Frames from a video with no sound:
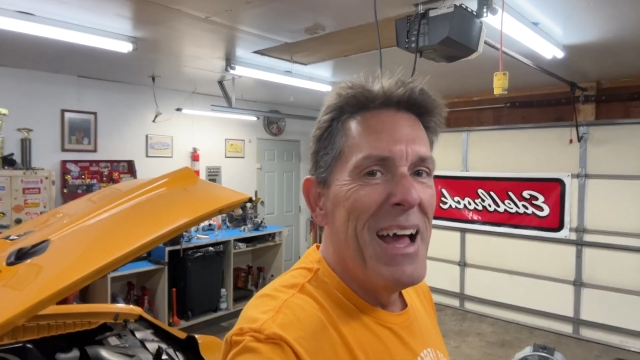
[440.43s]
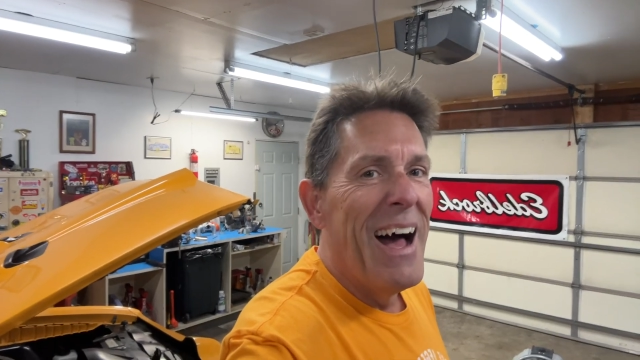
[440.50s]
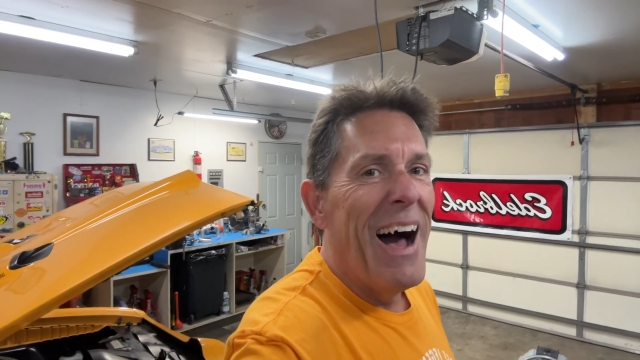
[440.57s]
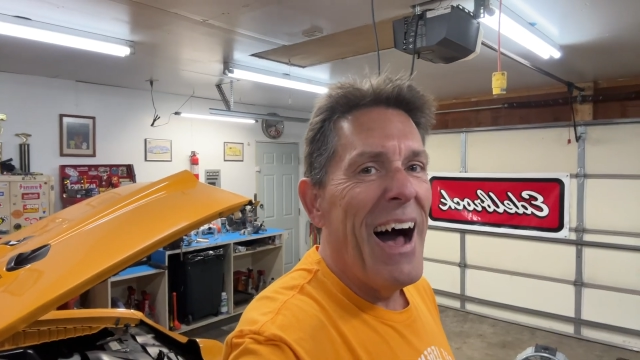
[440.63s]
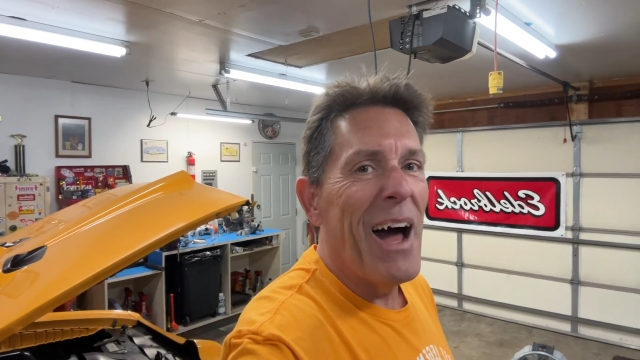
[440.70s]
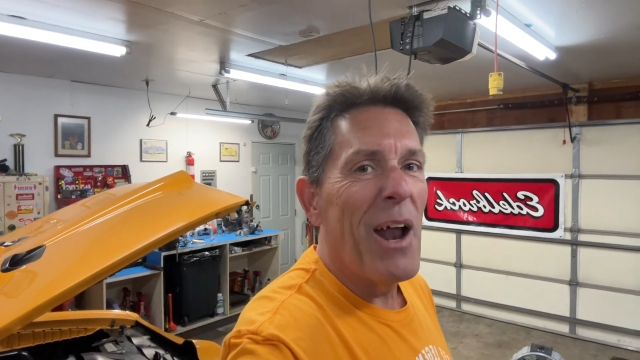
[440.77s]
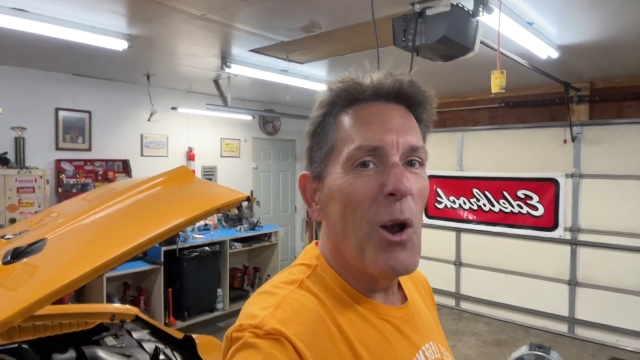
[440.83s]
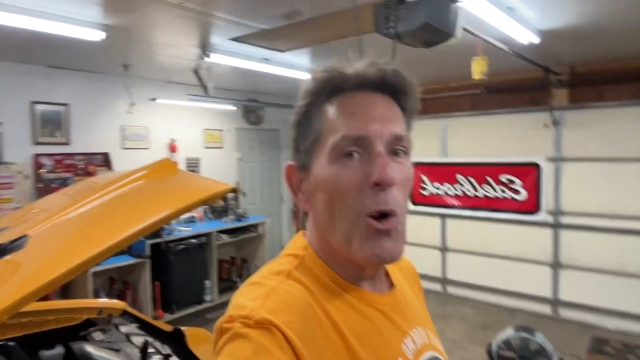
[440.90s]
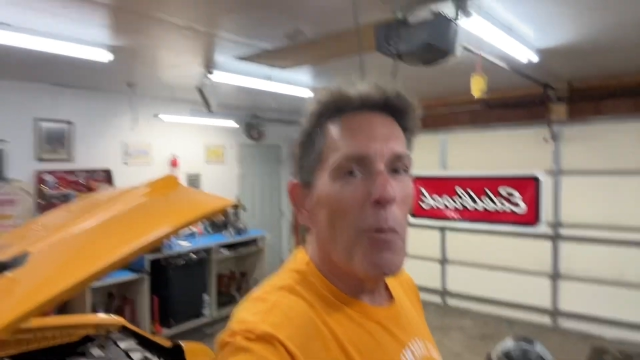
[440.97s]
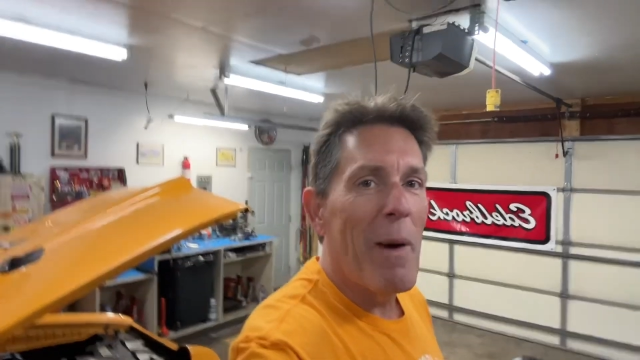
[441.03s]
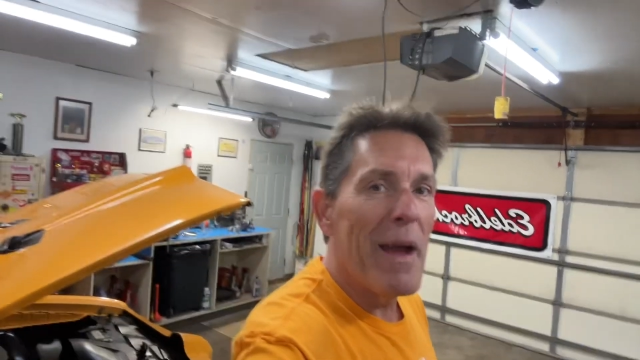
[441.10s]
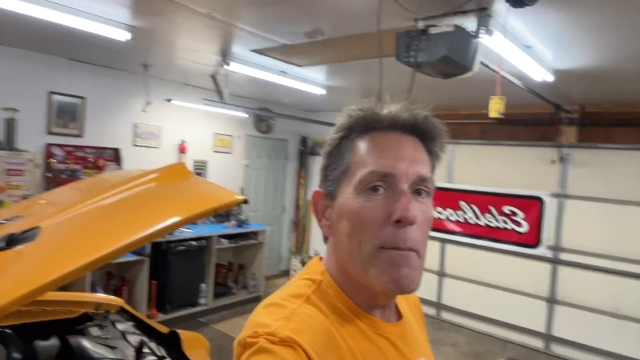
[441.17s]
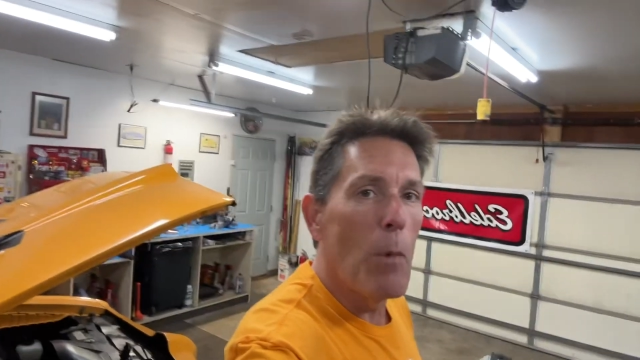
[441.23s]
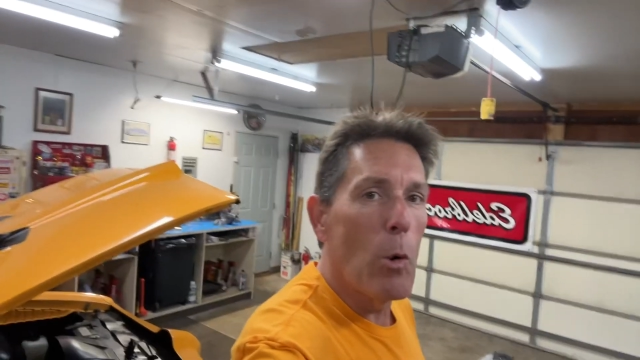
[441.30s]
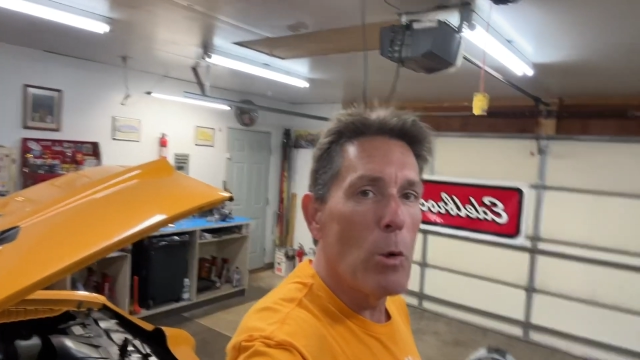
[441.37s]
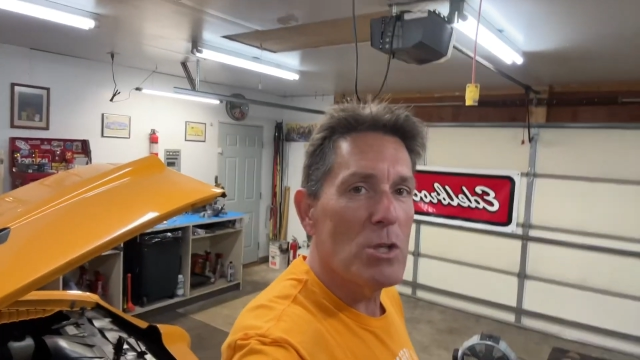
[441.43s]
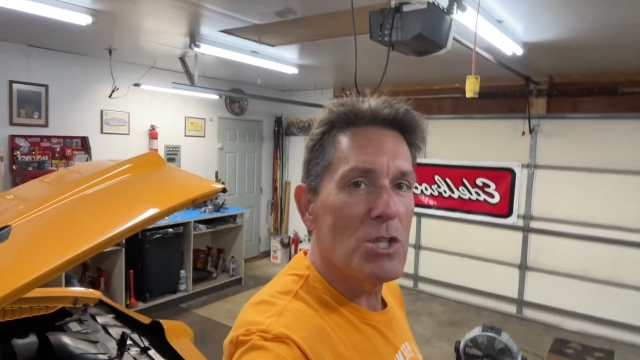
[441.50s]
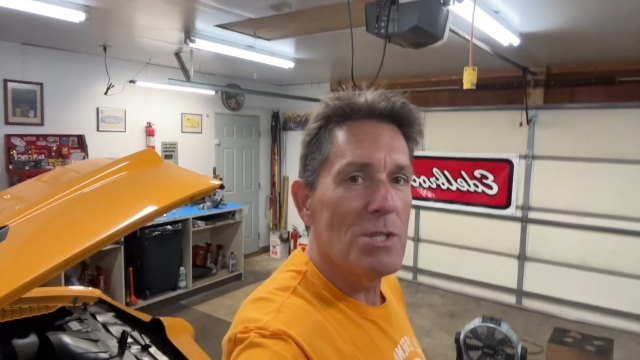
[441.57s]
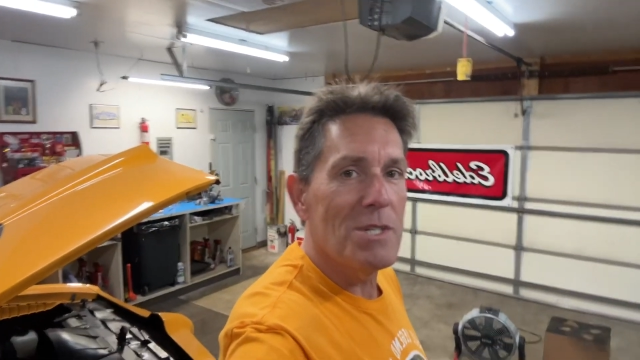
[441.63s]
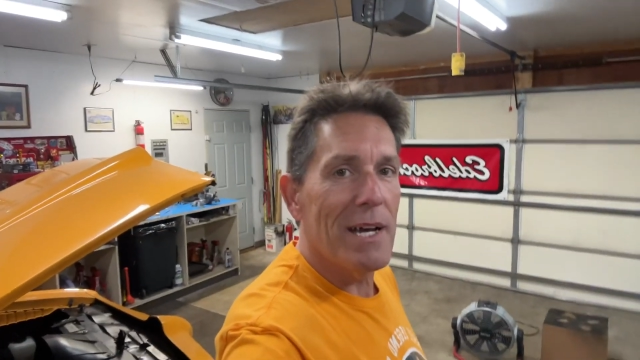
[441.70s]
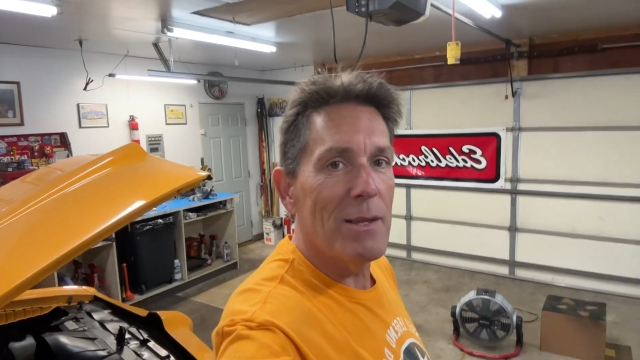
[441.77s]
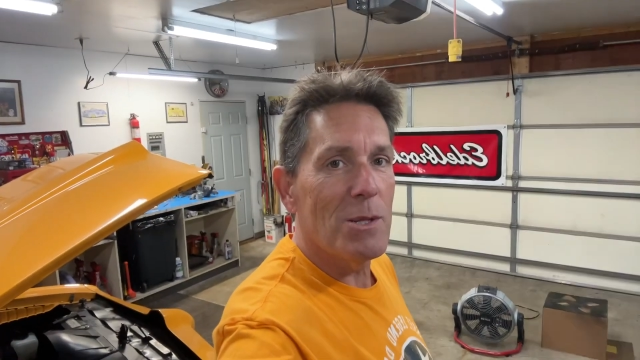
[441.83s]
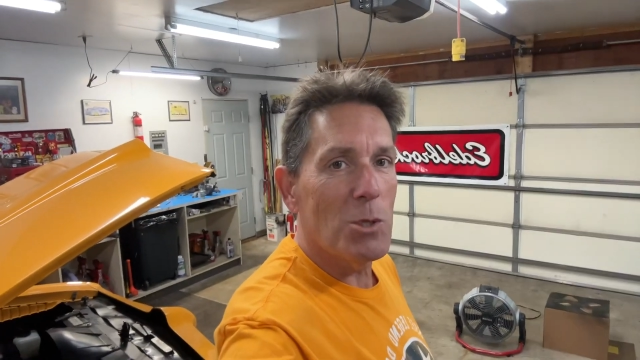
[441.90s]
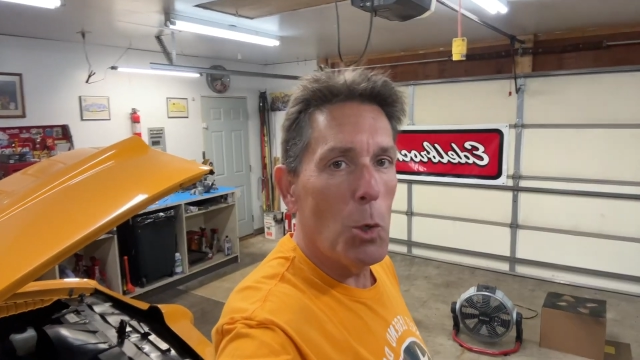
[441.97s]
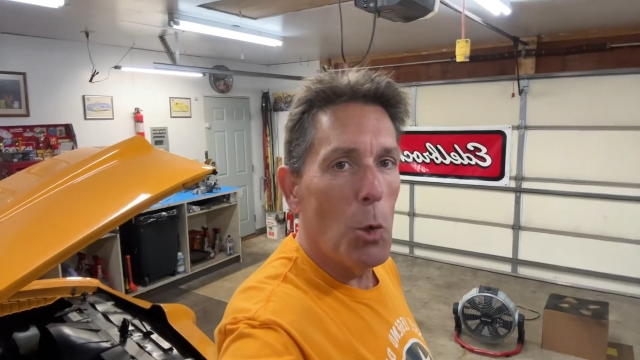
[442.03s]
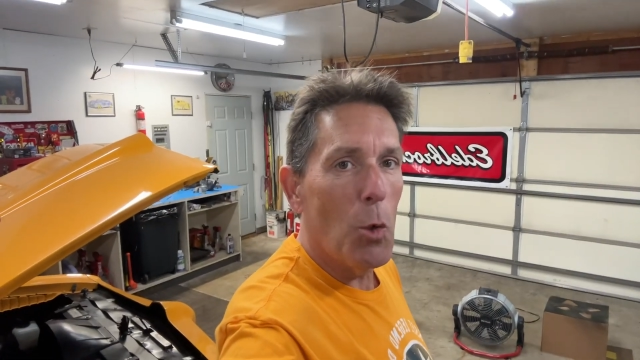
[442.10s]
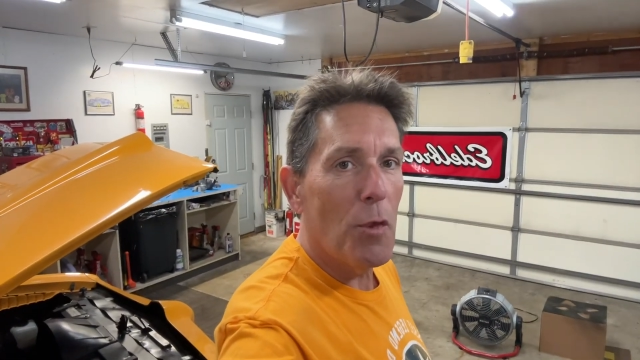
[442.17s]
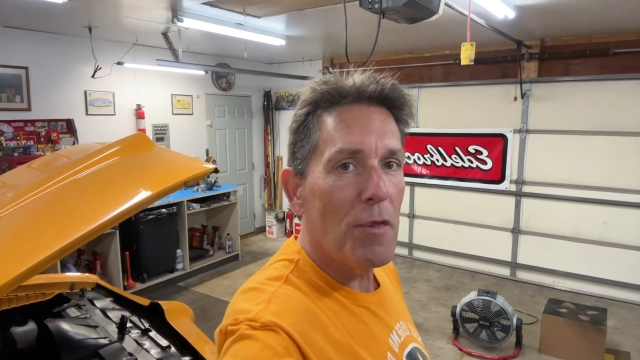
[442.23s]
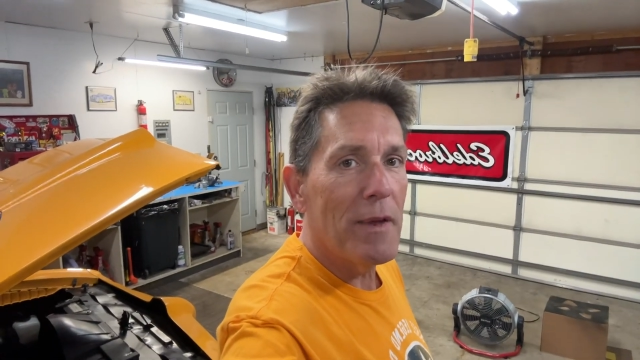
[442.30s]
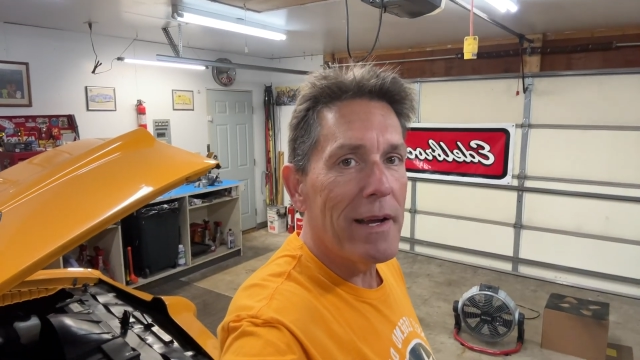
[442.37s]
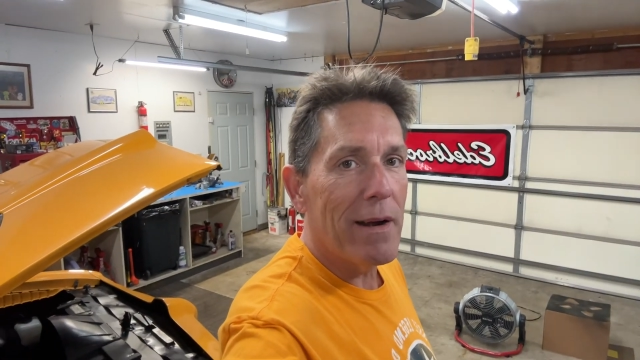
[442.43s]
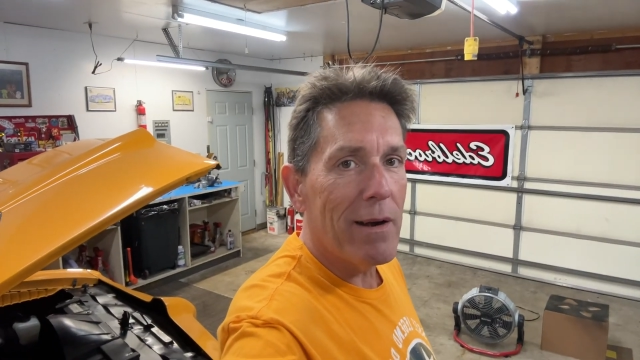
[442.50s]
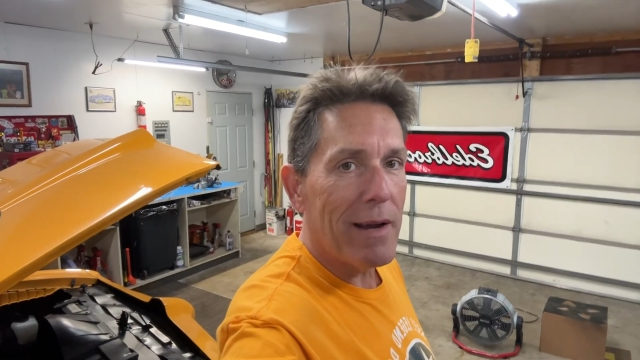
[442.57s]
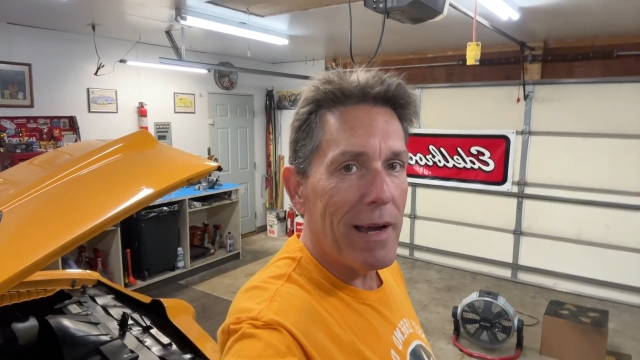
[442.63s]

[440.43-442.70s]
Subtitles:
don't know, my emotions on this whole thing